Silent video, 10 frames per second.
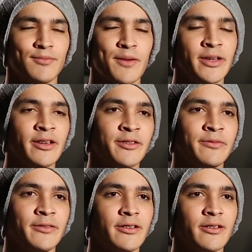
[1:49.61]
My
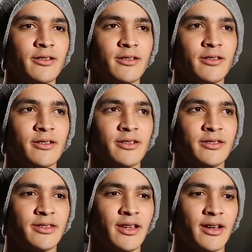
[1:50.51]
biggest fear
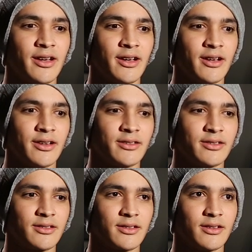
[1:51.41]
is that
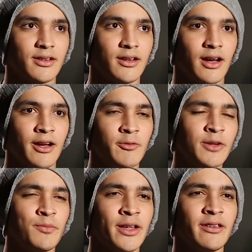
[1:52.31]
I
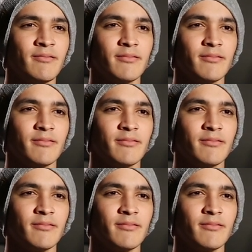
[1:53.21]
really play